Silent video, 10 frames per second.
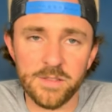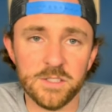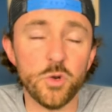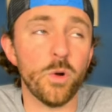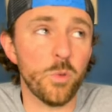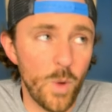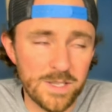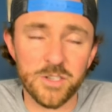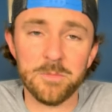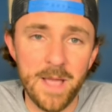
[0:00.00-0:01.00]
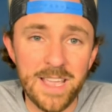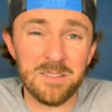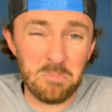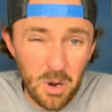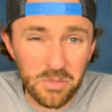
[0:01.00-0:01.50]
Northwestern
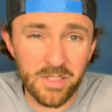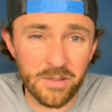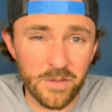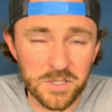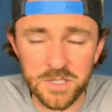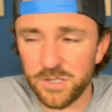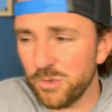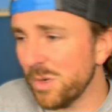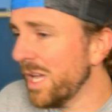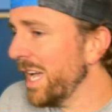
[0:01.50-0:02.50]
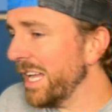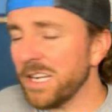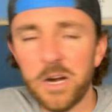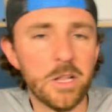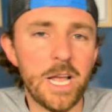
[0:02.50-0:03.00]
making both of their first two and
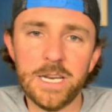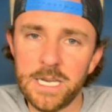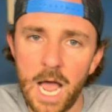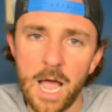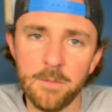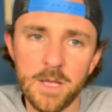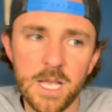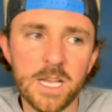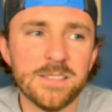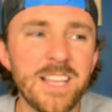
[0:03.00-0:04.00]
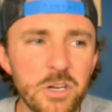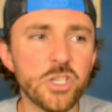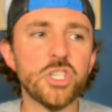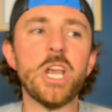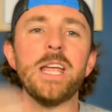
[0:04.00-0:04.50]
Carolina not. Because then you're
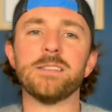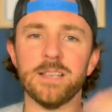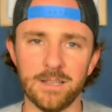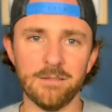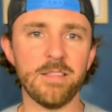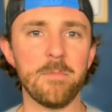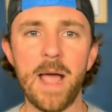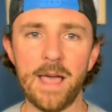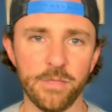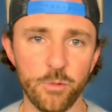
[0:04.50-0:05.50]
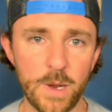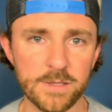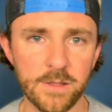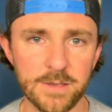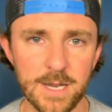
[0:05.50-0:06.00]
chasing the math the
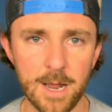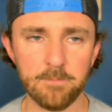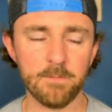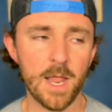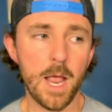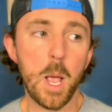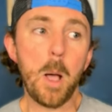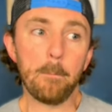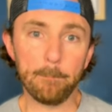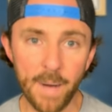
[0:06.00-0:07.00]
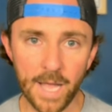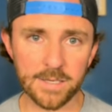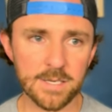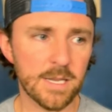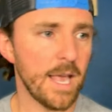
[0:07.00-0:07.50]
rest of the time.
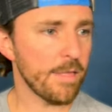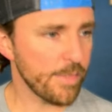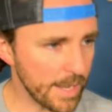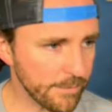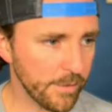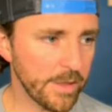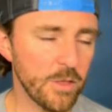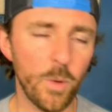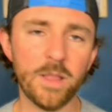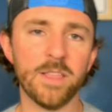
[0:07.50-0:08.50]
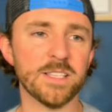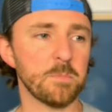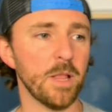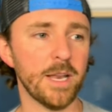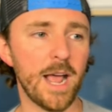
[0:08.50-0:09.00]
But thankfully, the way things
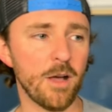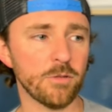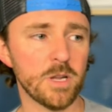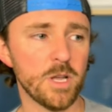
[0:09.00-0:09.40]
played out,